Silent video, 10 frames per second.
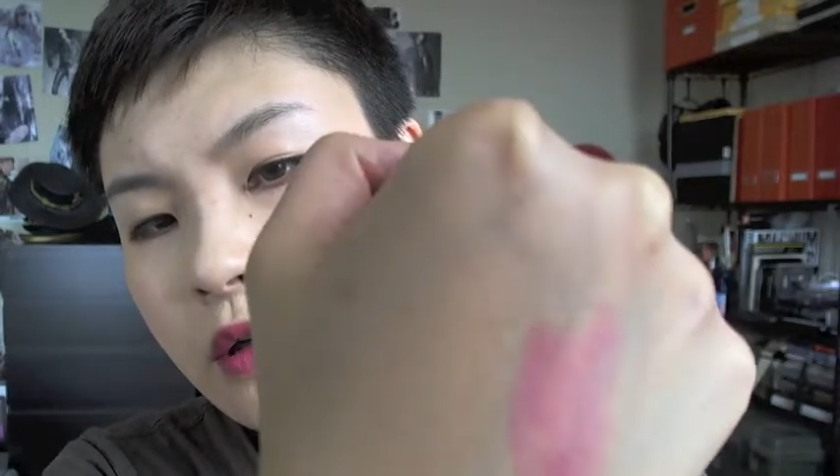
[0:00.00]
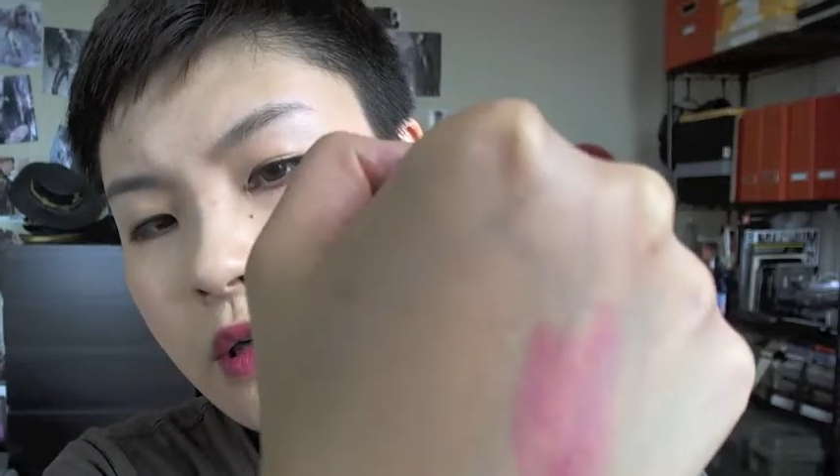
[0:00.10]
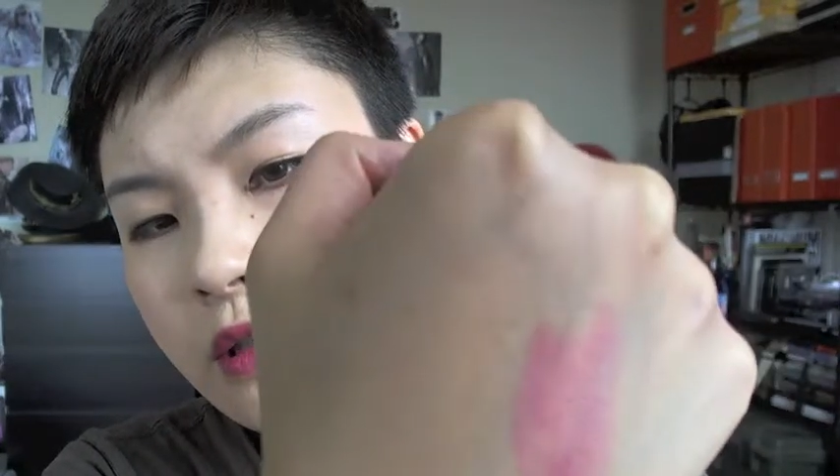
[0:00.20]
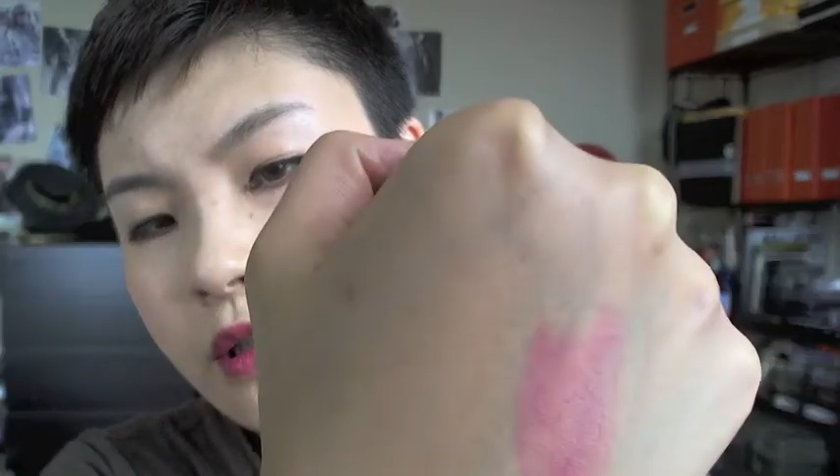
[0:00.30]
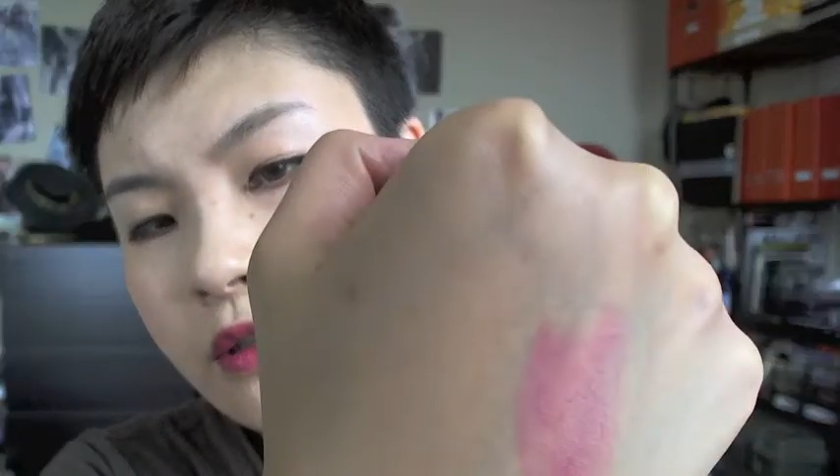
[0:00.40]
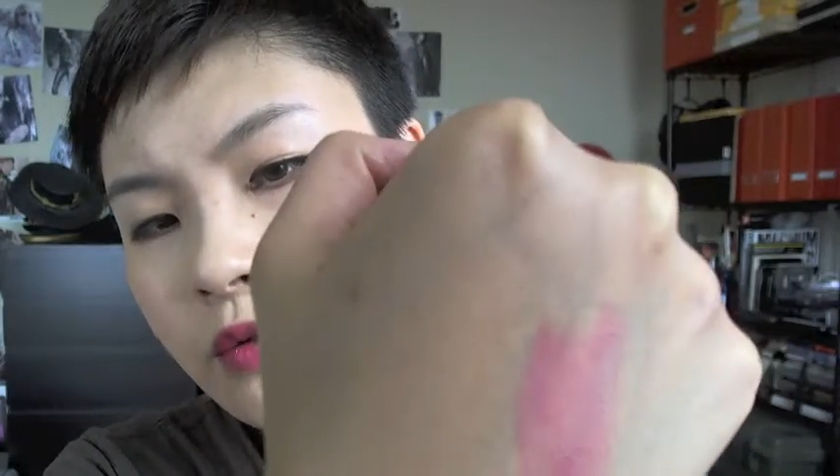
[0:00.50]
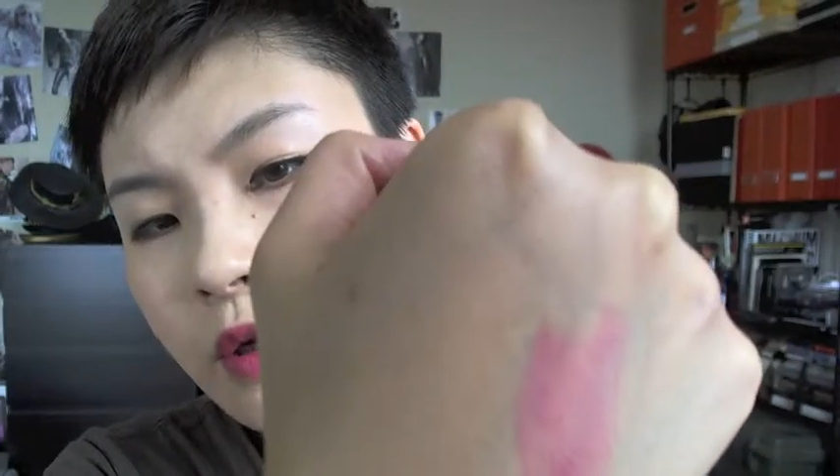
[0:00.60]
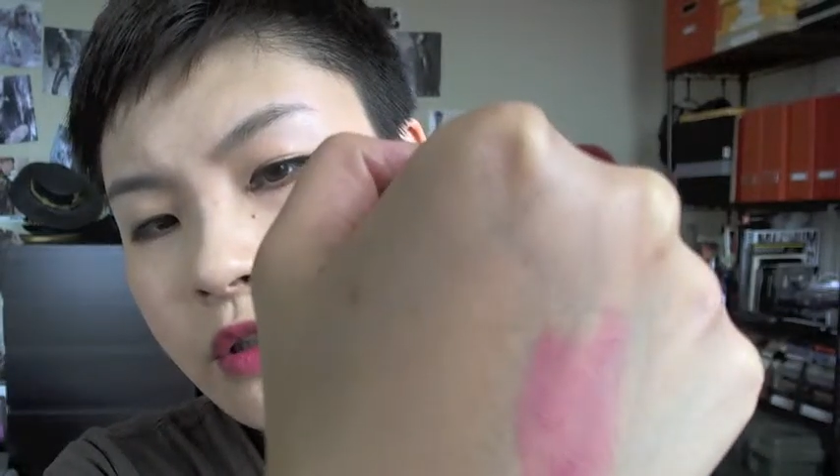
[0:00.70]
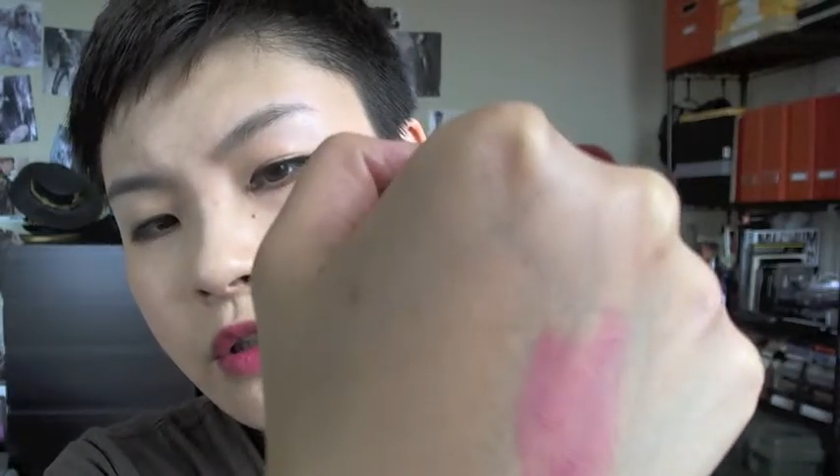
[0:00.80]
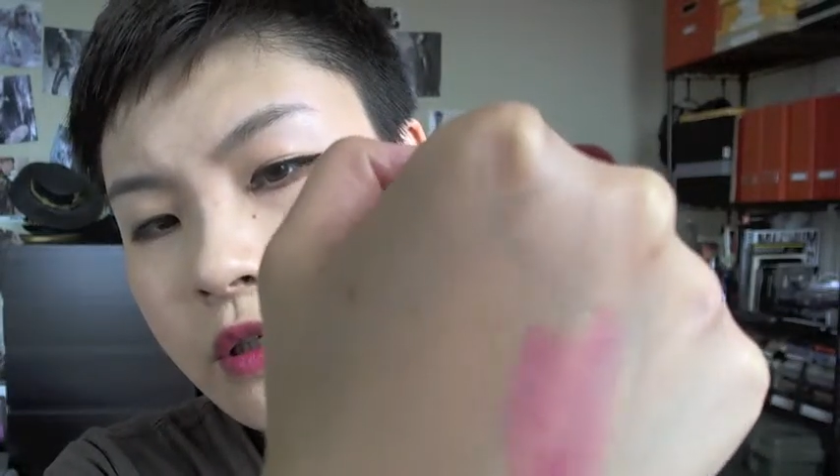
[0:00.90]
as I
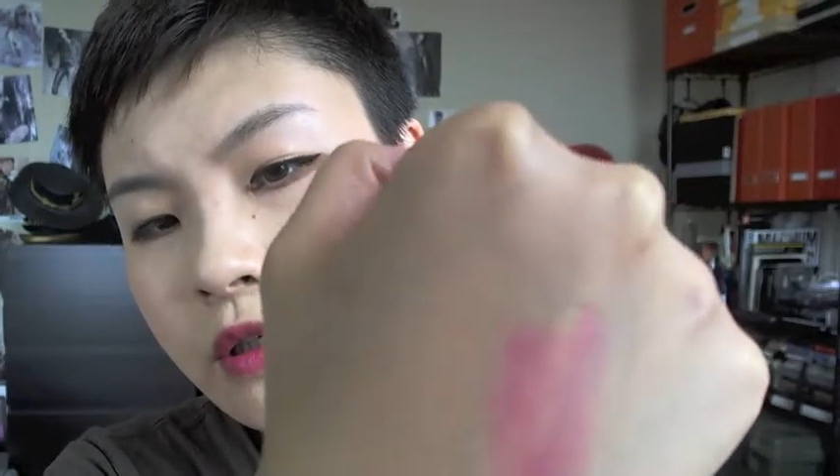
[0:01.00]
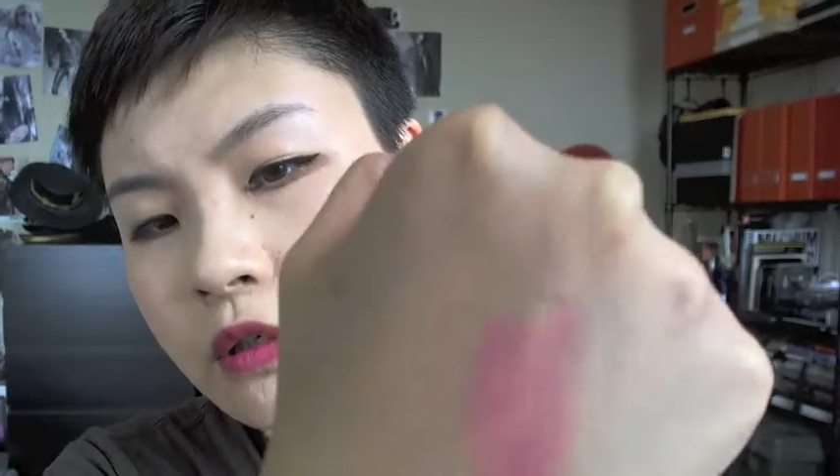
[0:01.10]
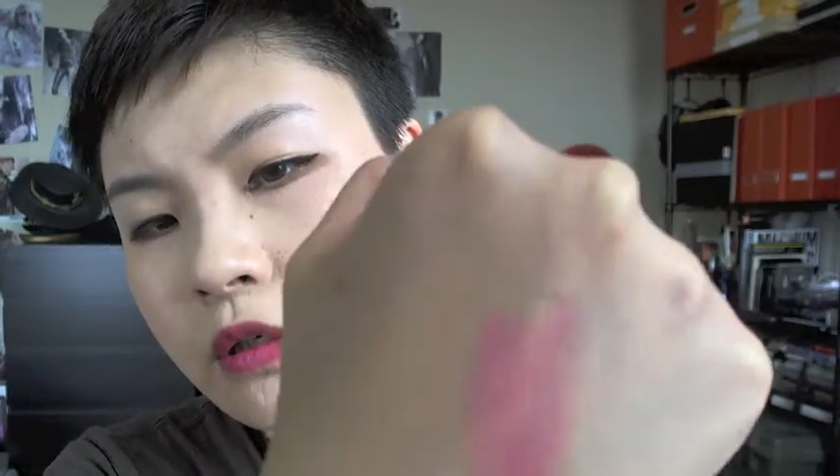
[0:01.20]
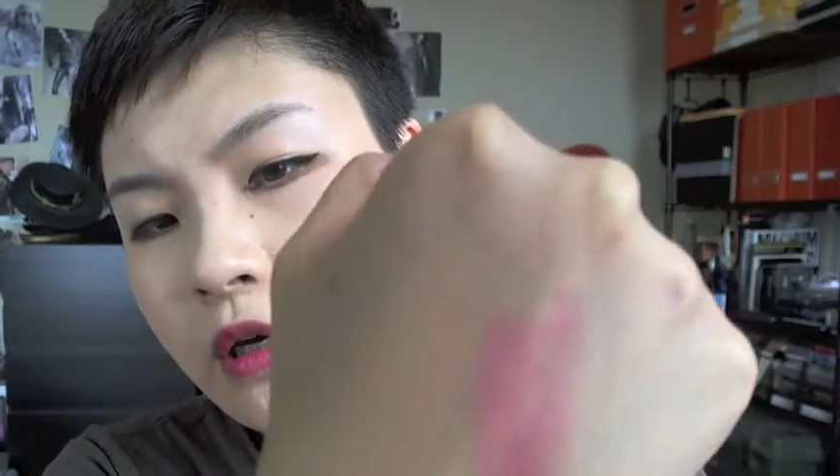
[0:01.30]
swatched it.